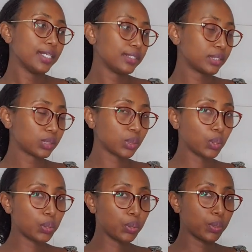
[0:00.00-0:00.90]

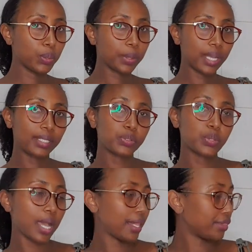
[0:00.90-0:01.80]
so had to
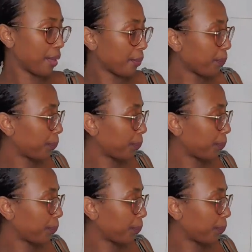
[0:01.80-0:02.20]
add them.